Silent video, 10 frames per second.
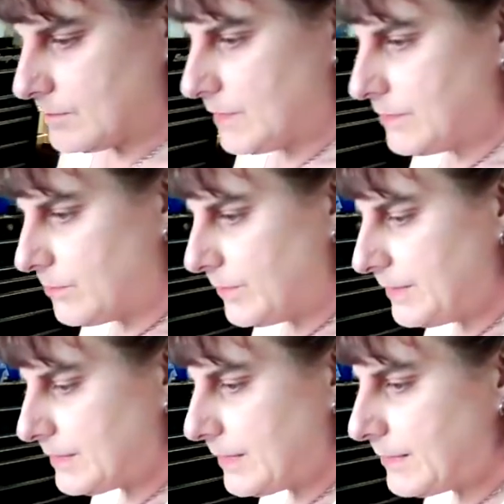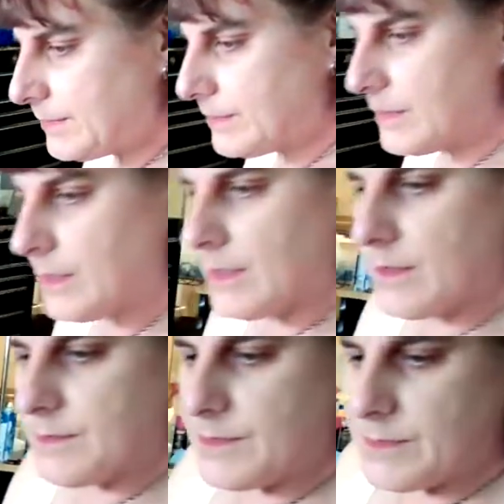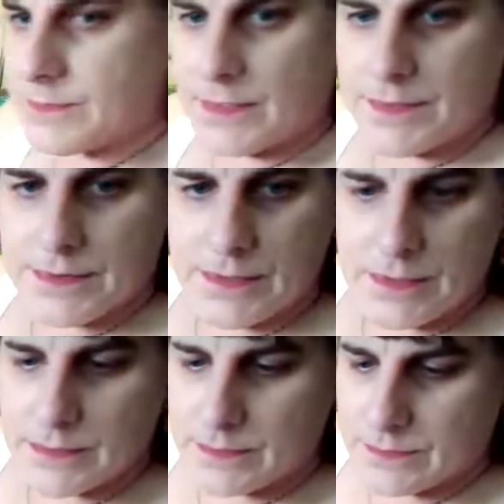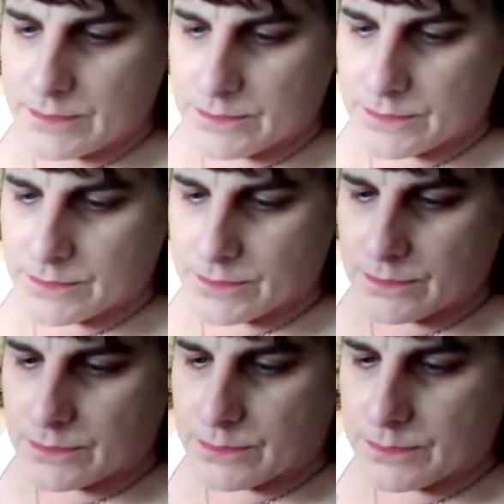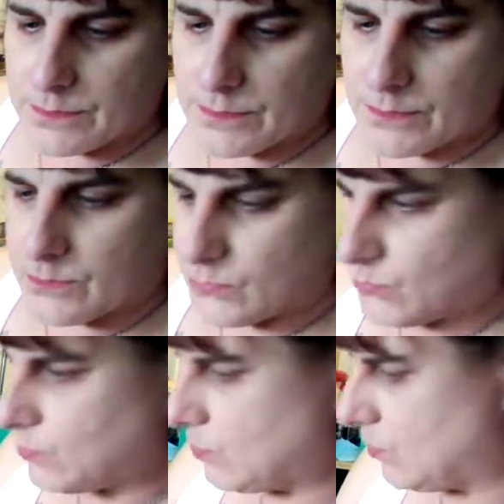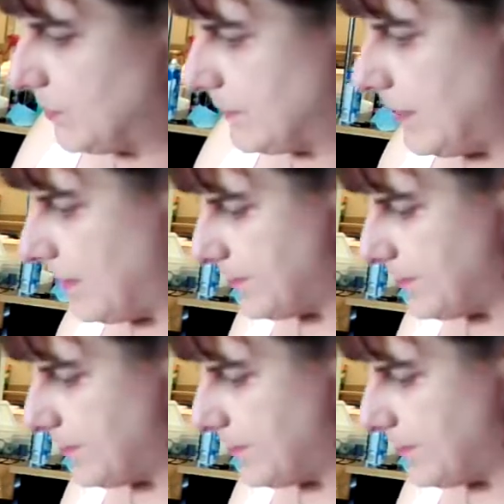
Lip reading: in the recess. This I think is, ooh, it's not